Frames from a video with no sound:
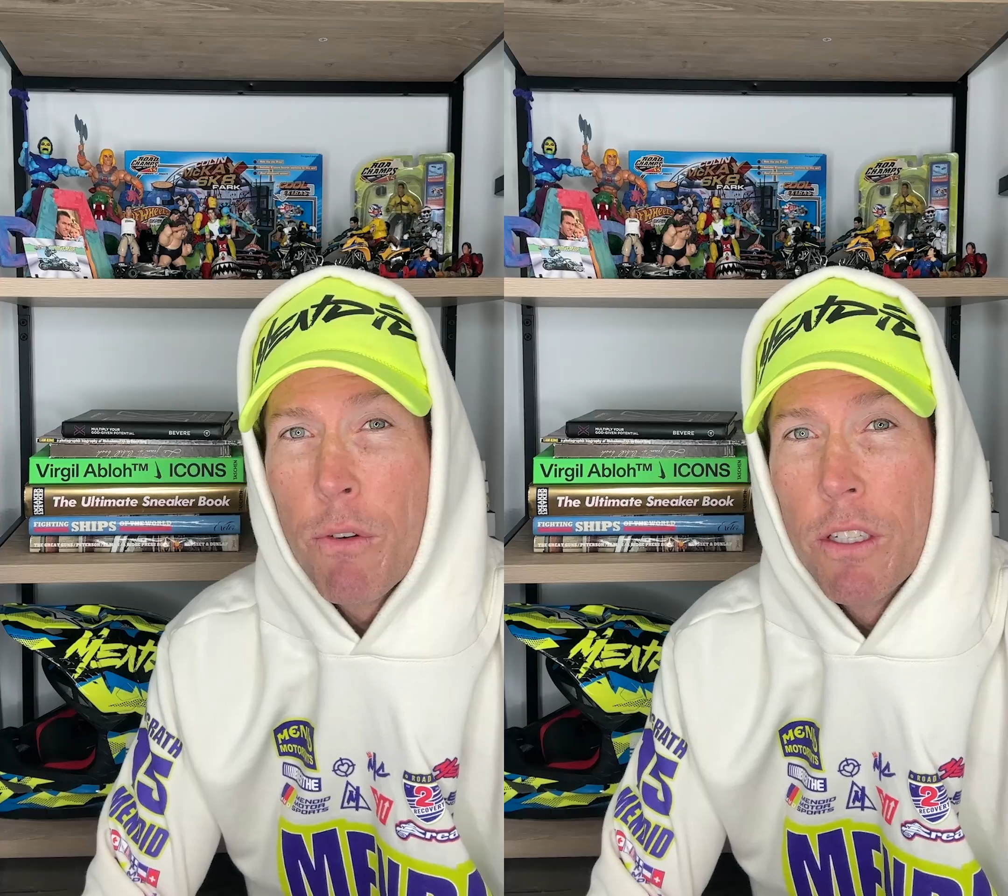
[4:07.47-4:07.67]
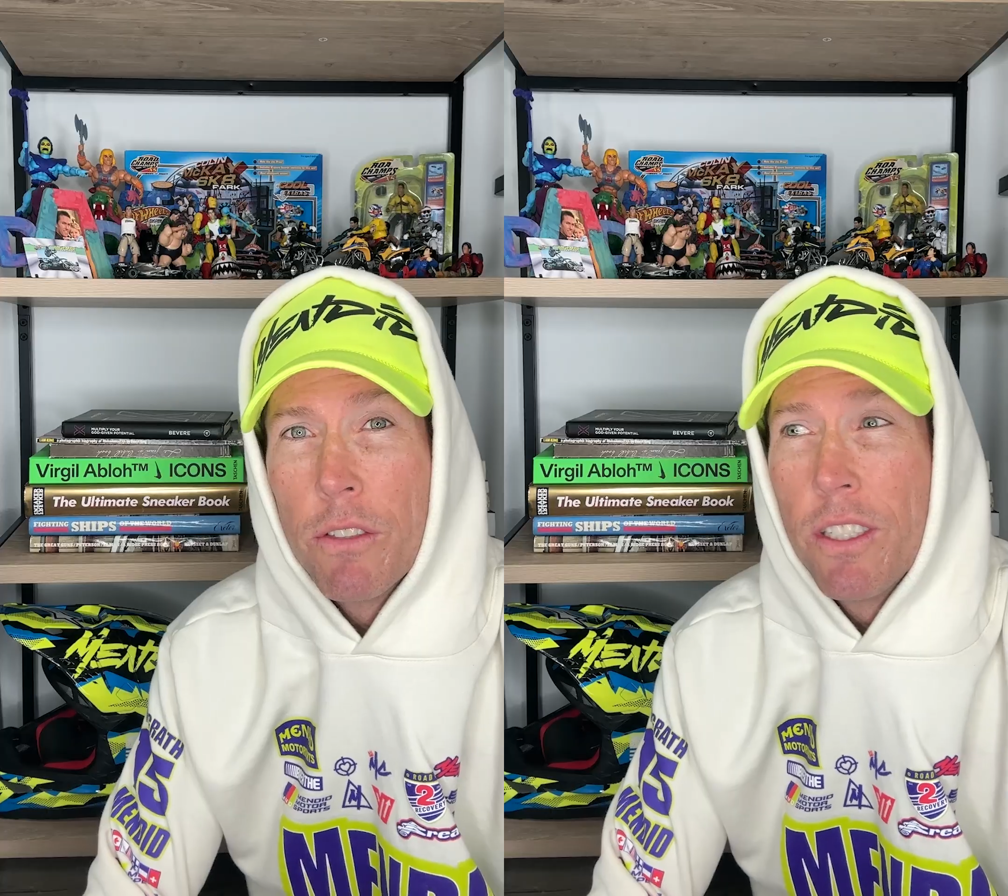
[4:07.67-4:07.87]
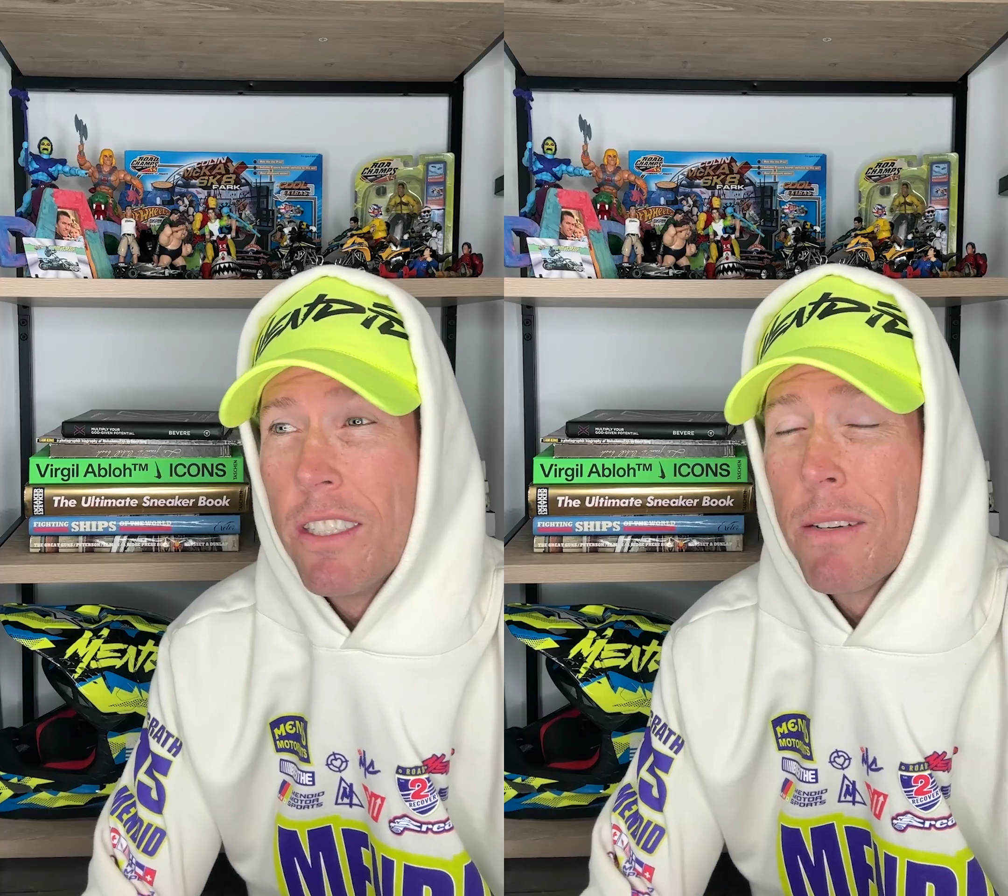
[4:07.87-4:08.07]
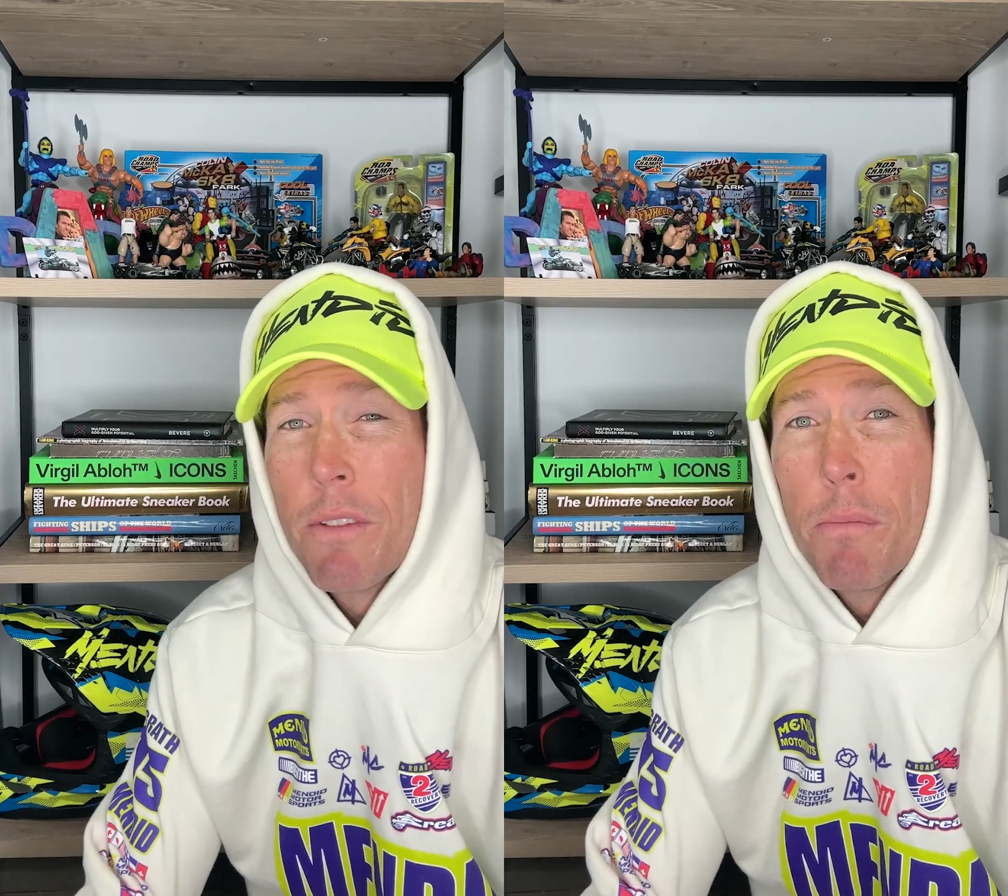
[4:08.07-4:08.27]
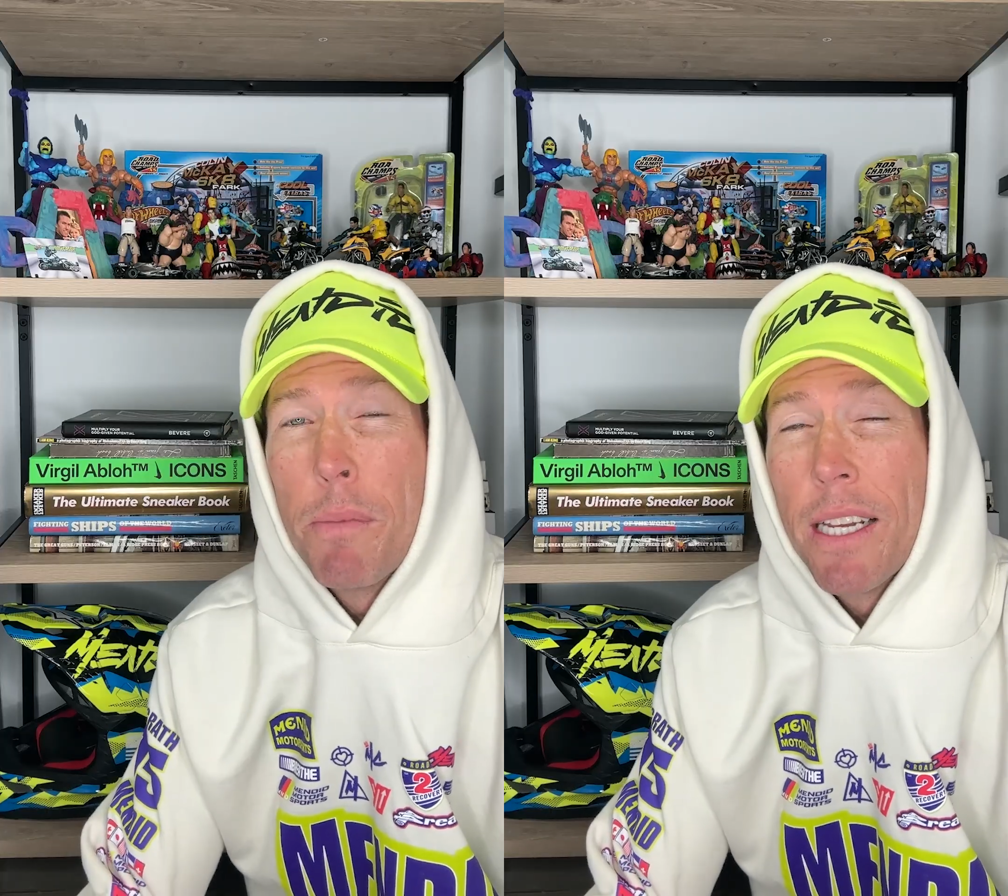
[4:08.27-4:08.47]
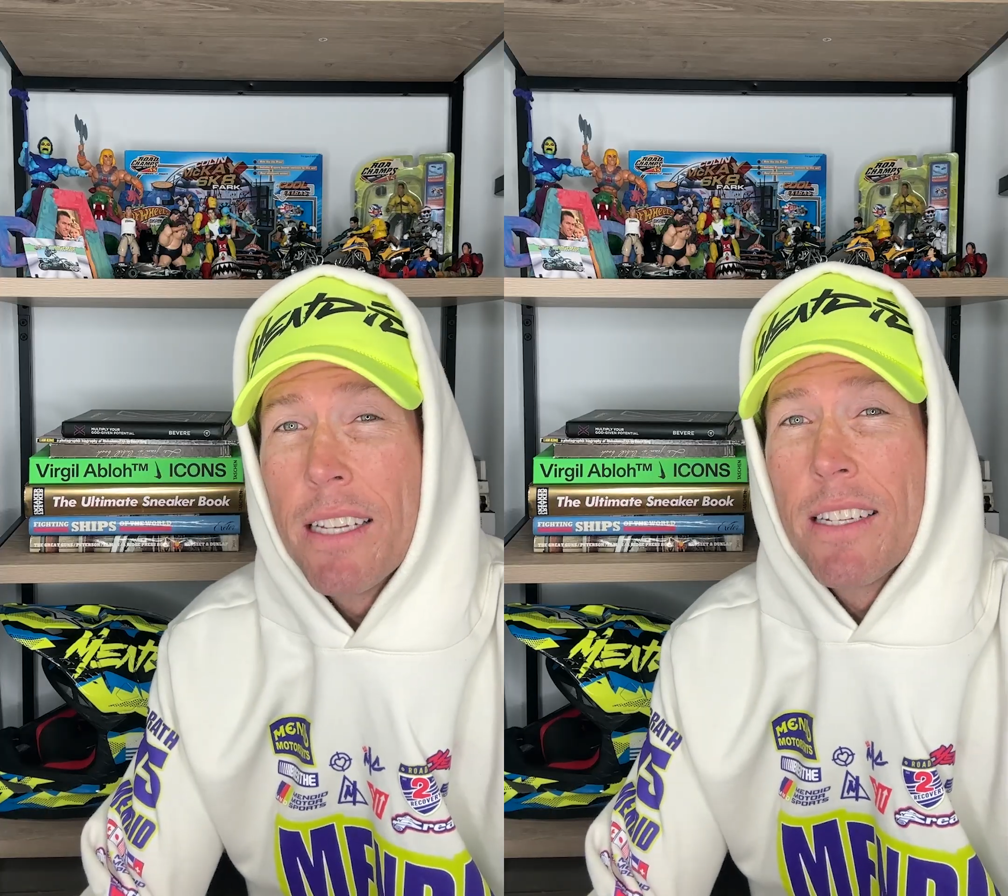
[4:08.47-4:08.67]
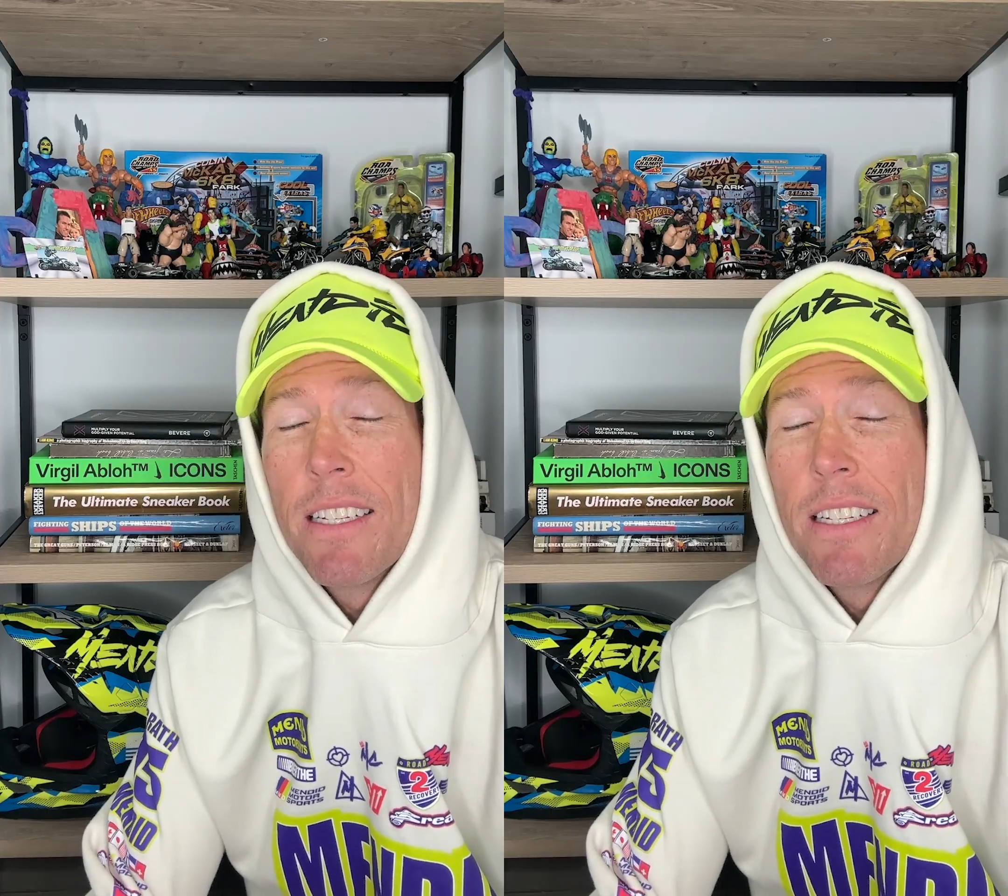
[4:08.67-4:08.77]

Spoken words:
where you see some of the biggest